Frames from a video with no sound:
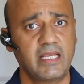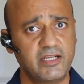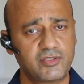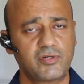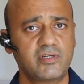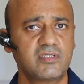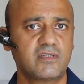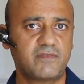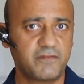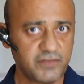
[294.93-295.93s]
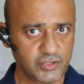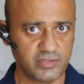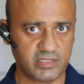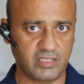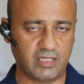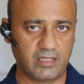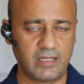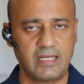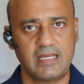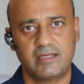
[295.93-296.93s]
In terms of efficiency,
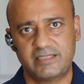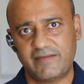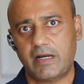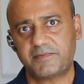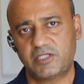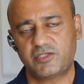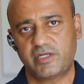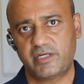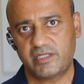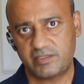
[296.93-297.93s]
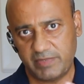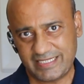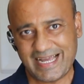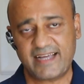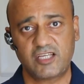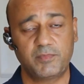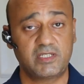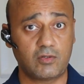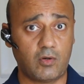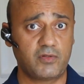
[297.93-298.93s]
DevOps engineers may
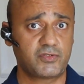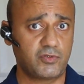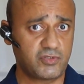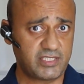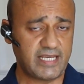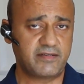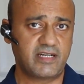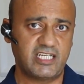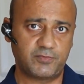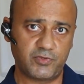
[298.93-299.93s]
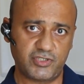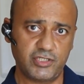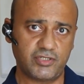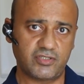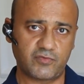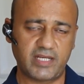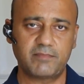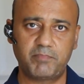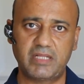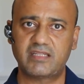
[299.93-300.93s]
document also standardized procedures,
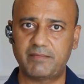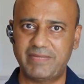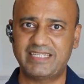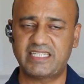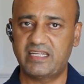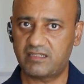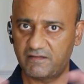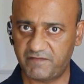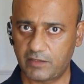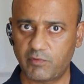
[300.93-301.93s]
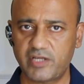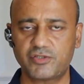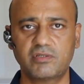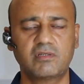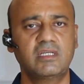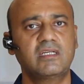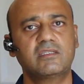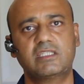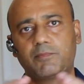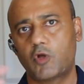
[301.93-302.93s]
right? Build and maintain configuration,
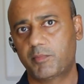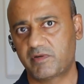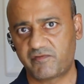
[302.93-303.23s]
deployment